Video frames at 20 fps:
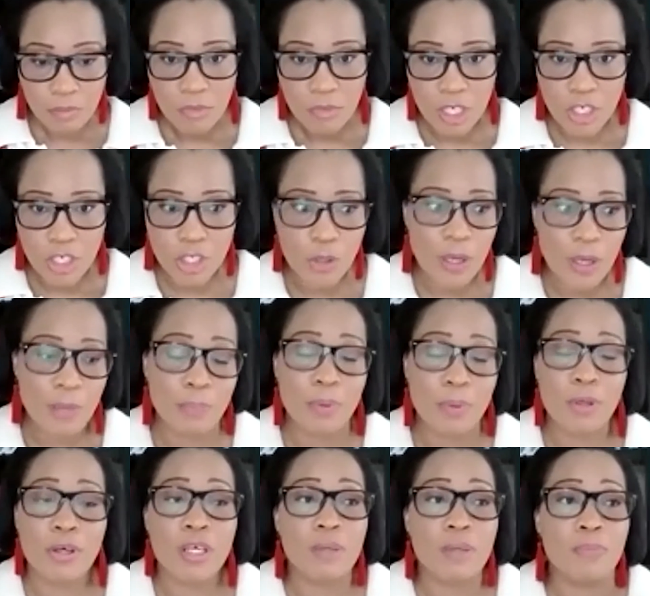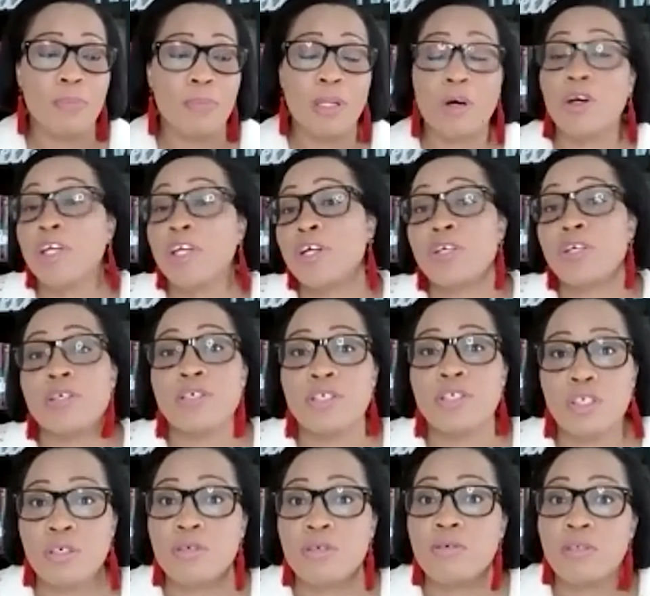
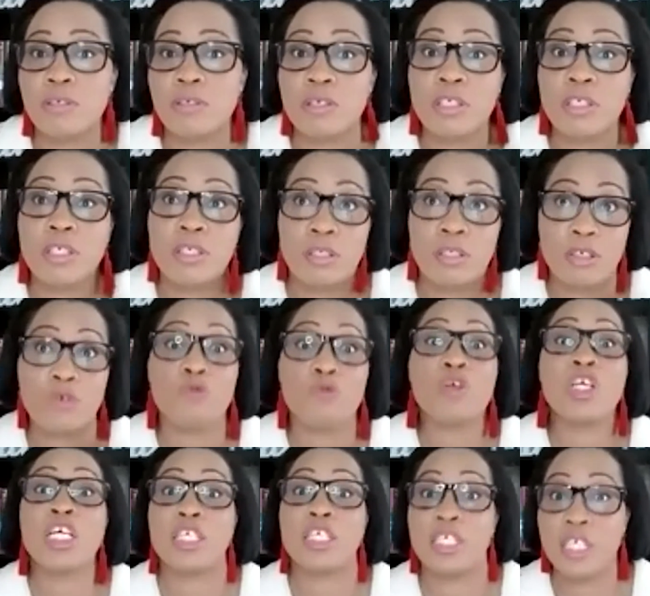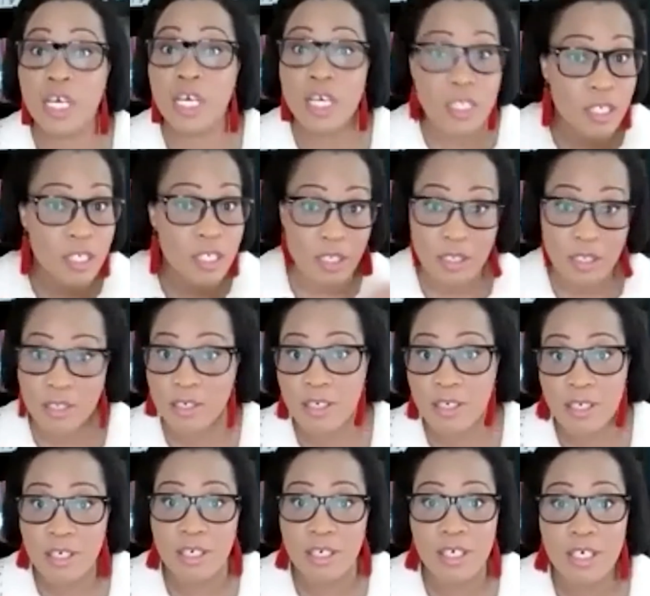employers to reassess
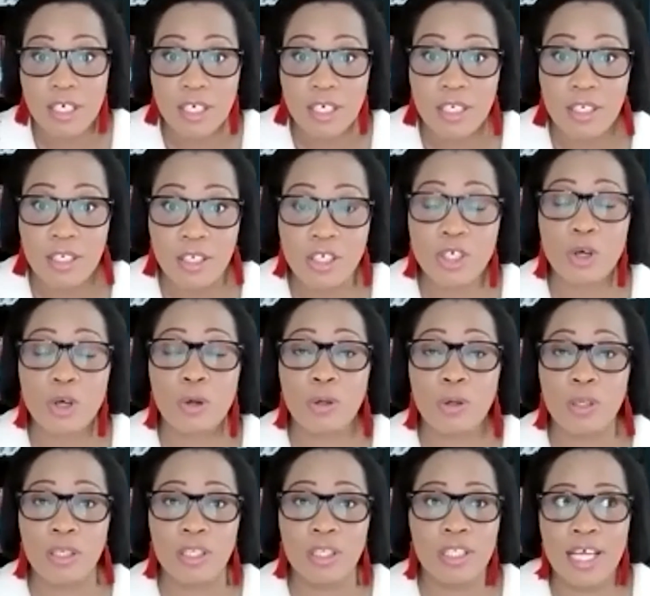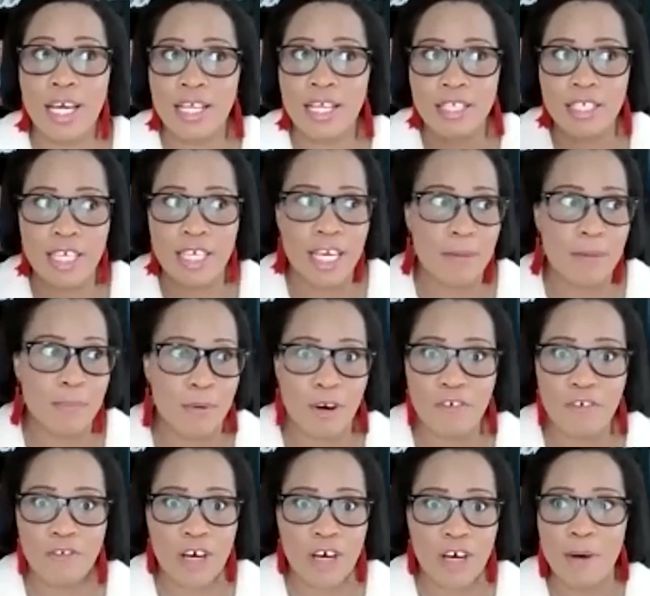this whole landscape
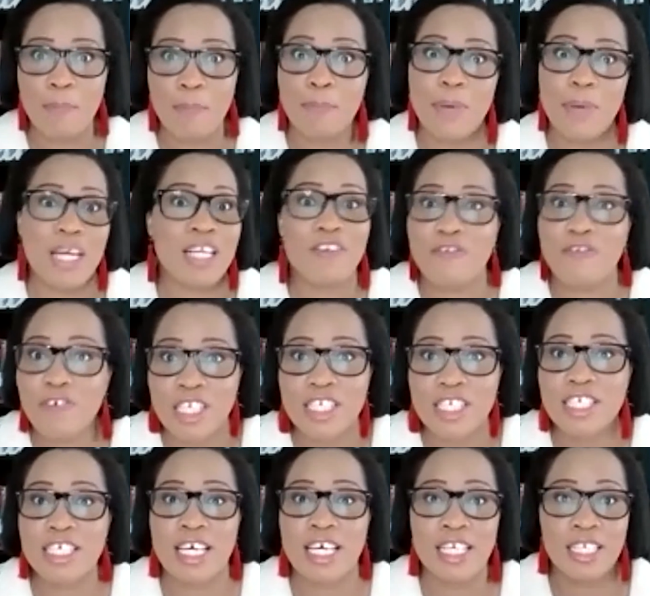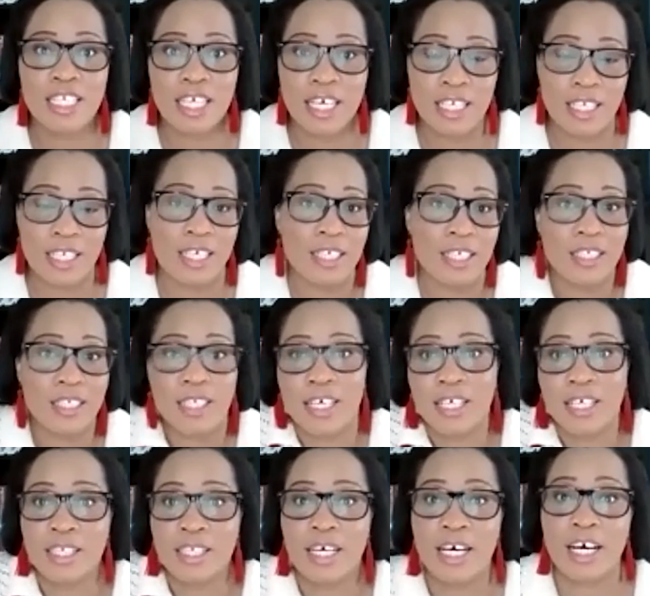of benefits and
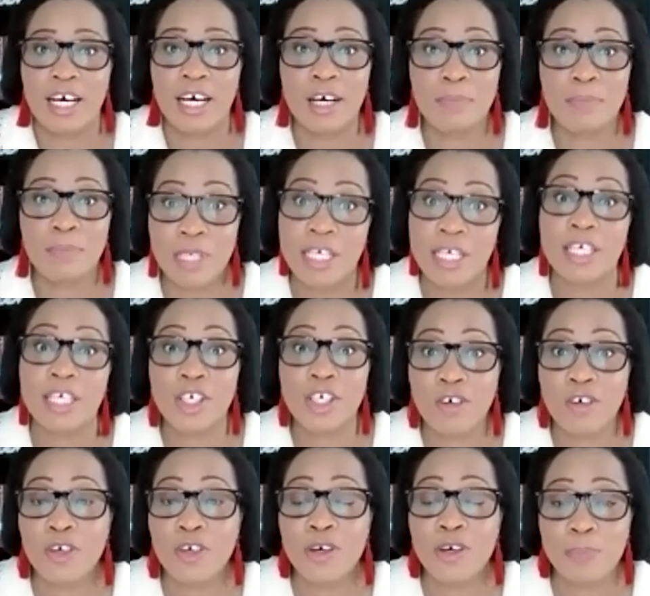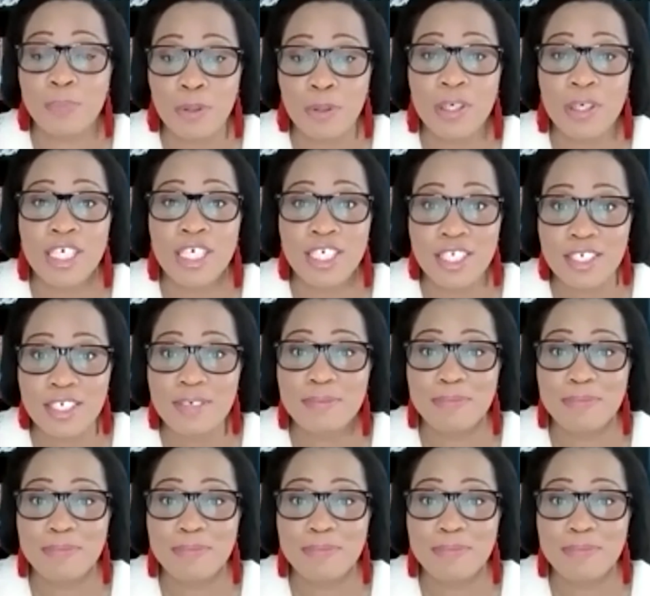taking care of your employees.